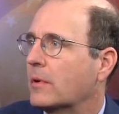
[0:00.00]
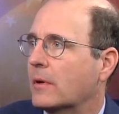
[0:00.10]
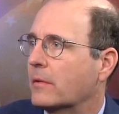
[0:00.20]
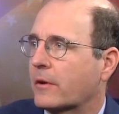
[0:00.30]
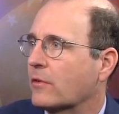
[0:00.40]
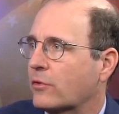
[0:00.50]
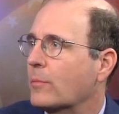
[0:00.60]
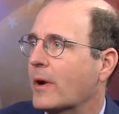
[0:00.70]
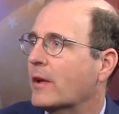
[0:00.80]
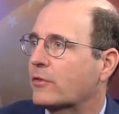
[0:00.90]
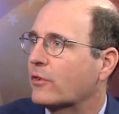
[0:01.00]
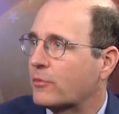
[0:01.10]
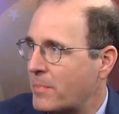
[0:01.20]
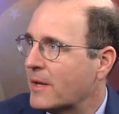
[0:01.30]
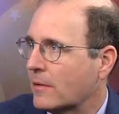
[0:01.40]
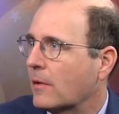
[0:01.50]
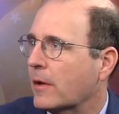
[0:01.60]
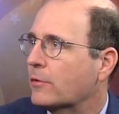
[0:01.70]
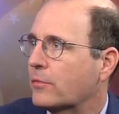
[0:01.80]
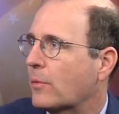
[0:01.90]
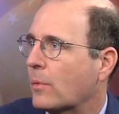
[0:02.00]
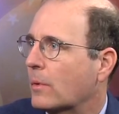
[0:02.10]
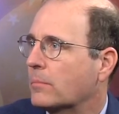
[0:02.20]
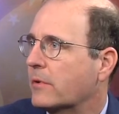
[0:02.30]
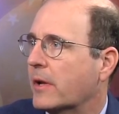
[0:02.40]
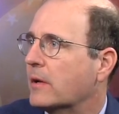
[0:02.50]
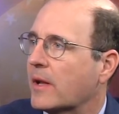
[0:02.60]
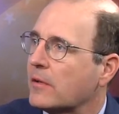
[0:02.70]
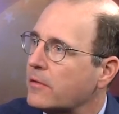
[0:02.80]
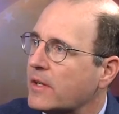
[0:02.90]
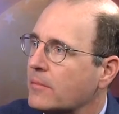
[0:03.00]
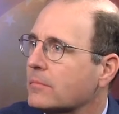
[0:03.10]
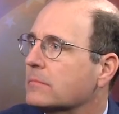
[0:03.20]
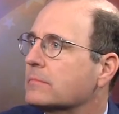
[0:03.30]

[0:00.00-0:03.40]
the consumer has to spend less for day-to-day living.